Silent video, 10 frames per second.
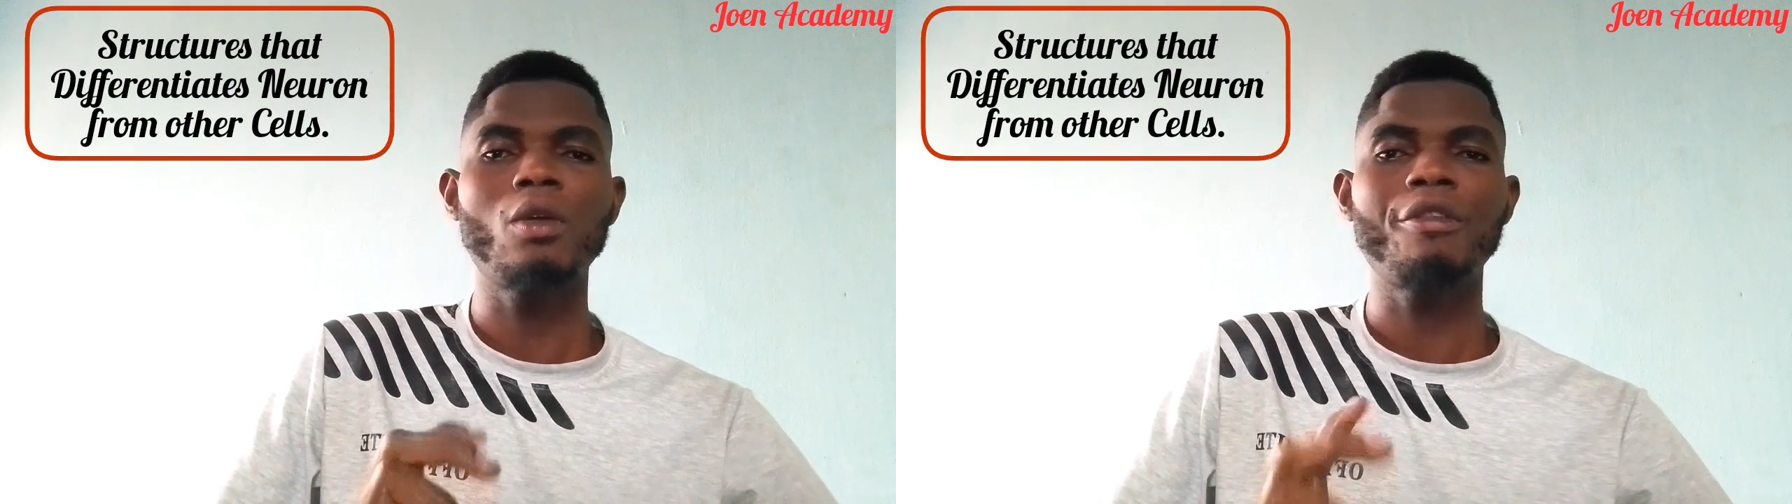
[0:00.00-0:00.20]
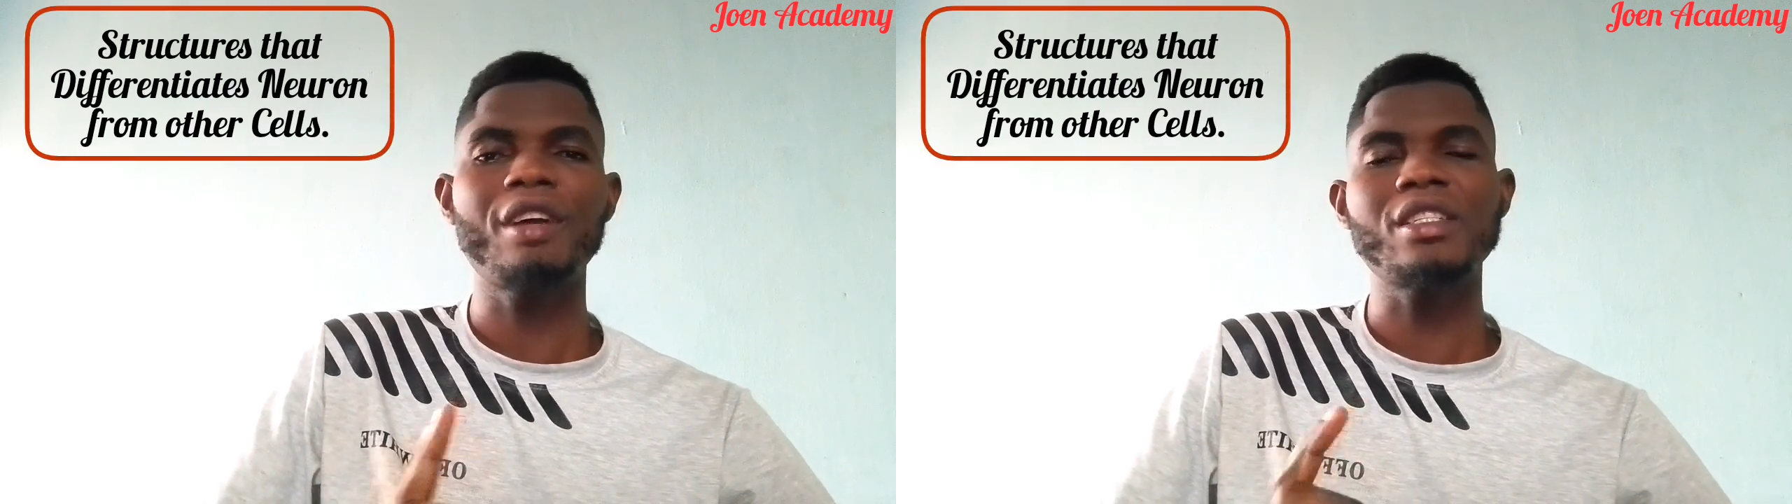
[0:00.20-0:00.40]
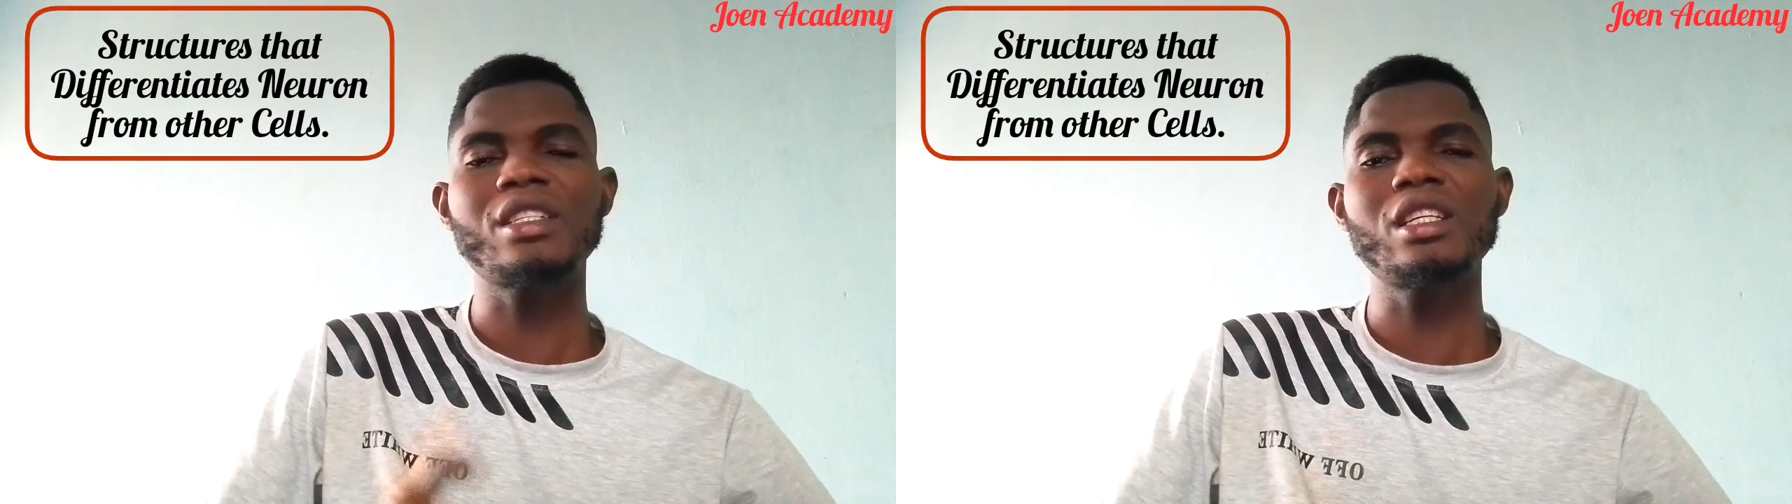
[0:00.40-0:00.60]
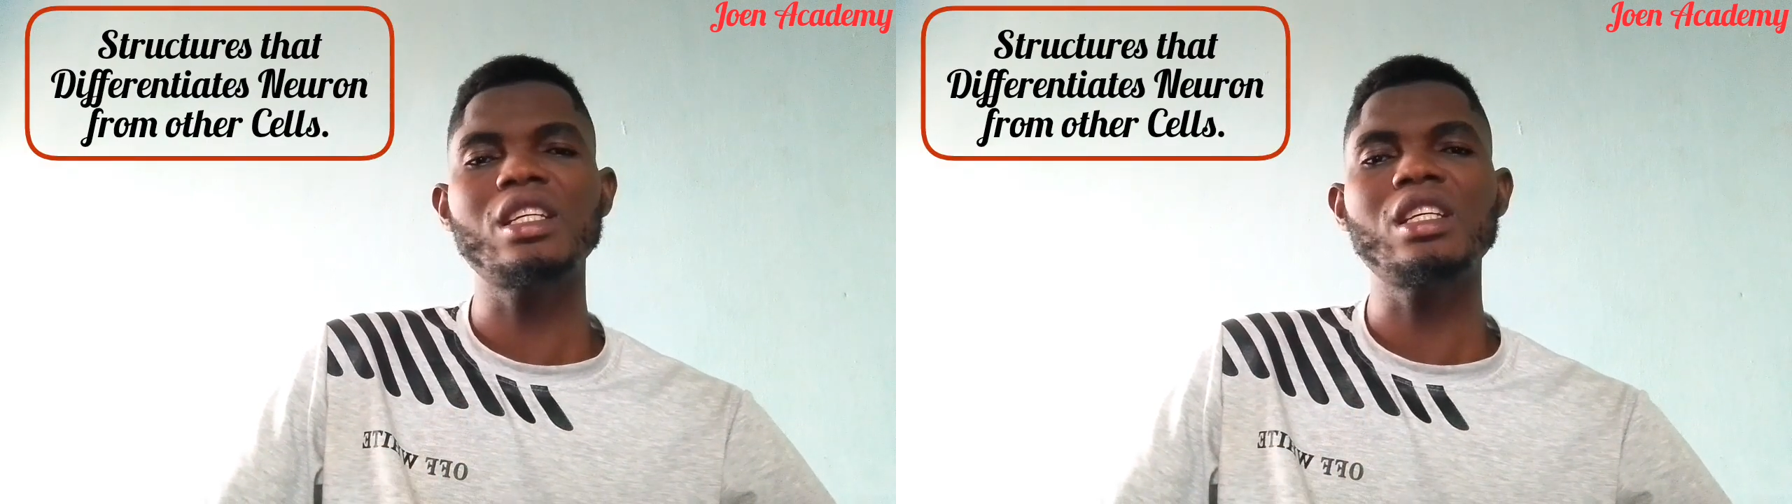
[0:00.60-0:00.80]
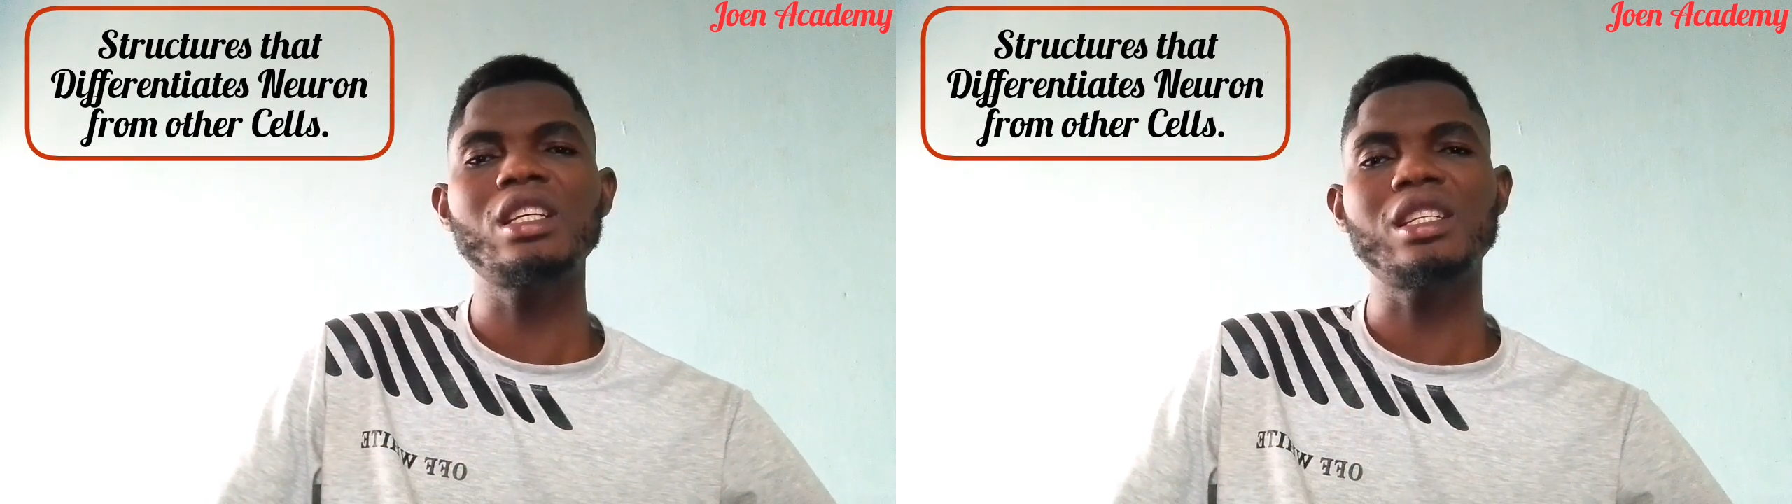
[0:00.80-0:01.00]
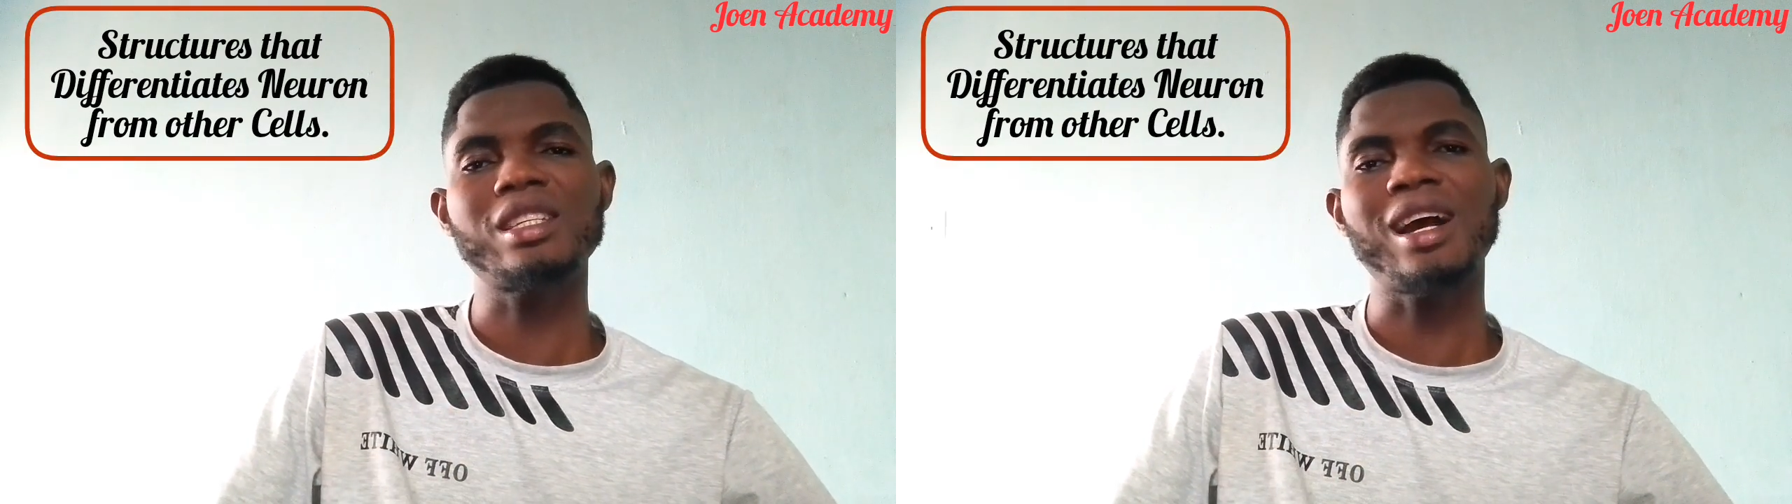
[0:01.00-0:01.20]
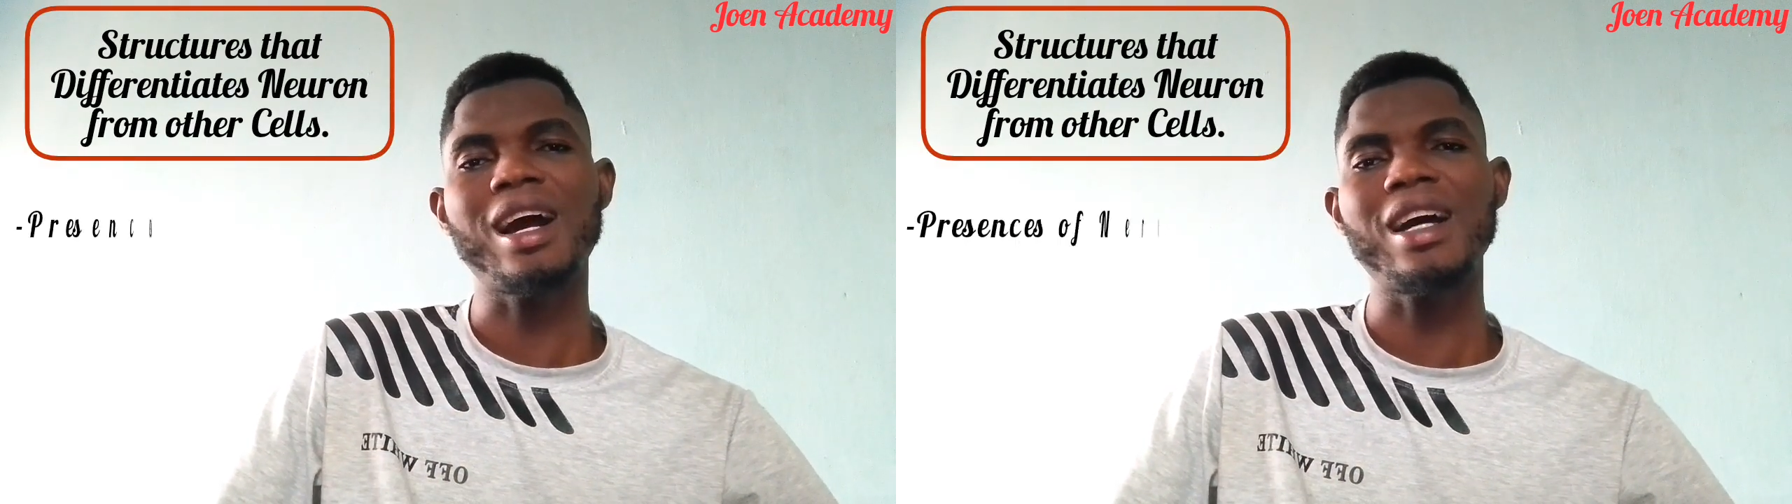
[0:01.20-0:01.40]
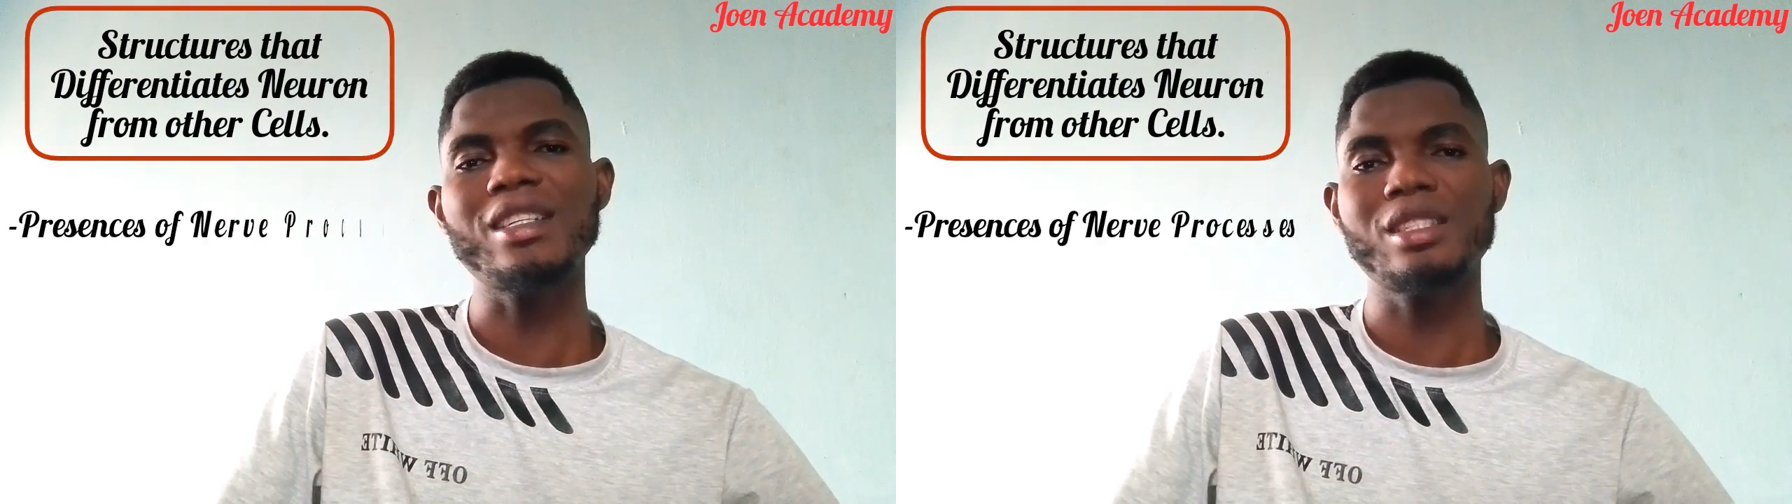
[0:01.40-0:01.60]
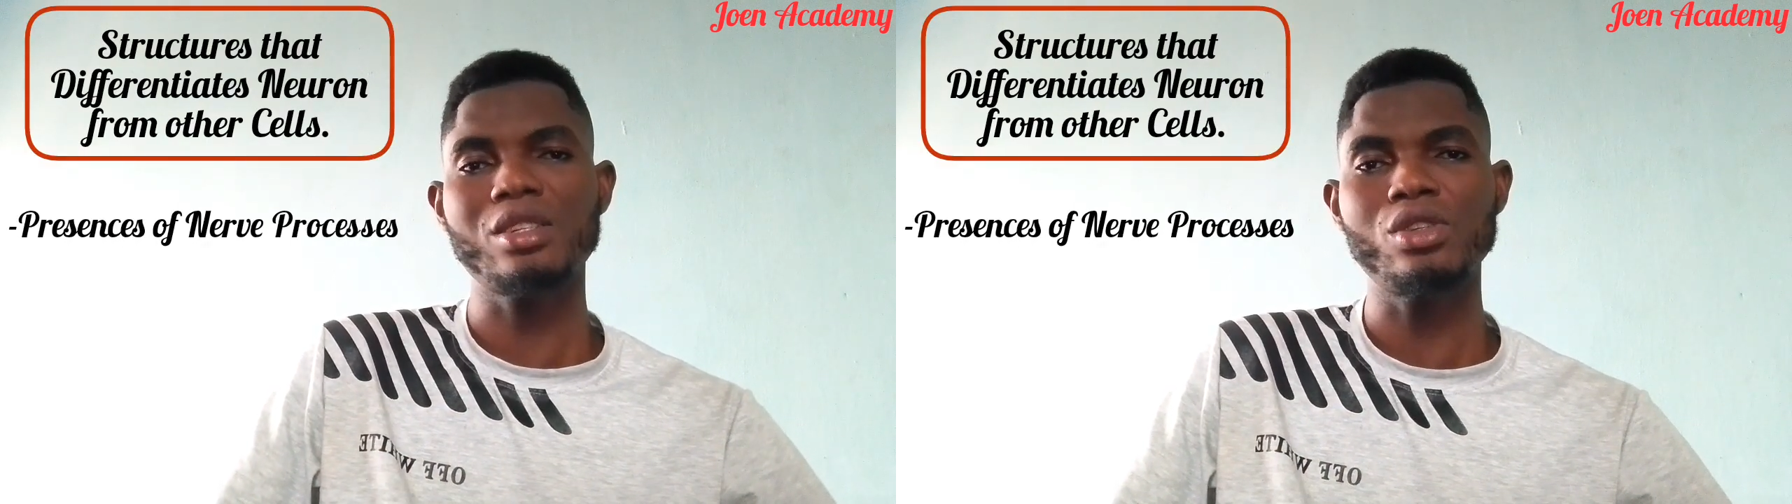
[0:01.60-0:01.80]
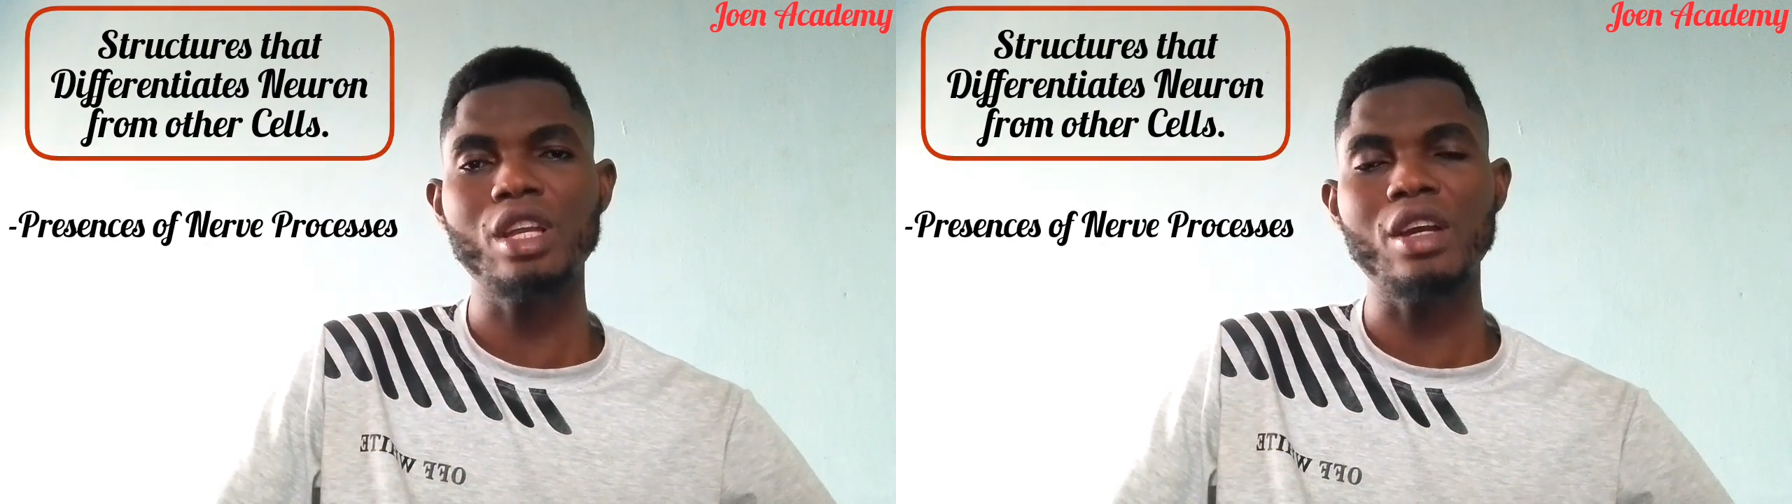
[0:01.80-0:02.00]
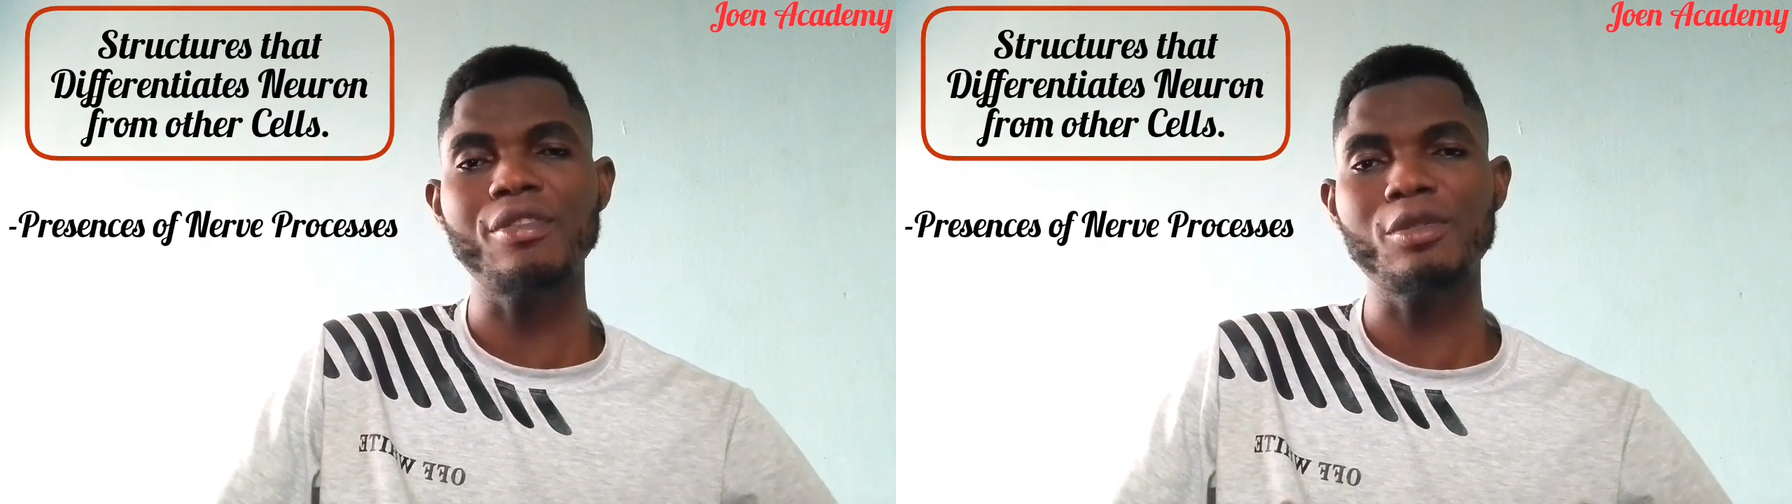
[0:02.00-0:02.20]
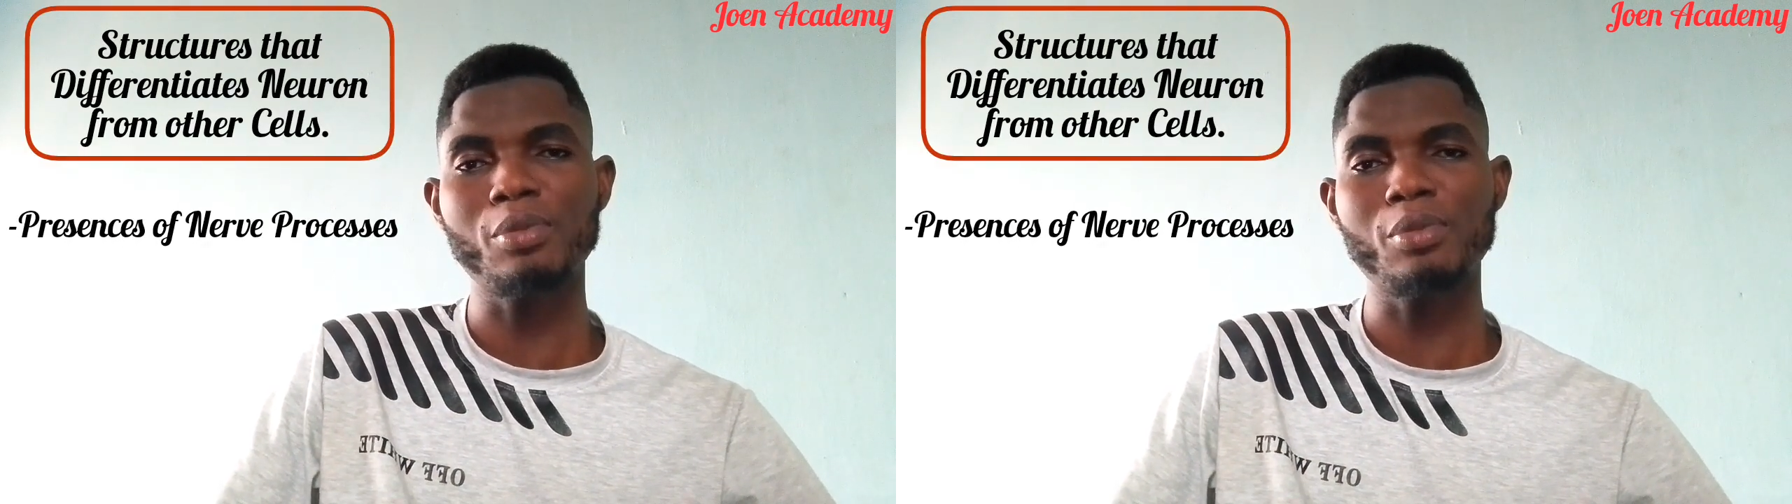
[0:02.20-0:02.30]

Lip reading: Firstly, it has nerve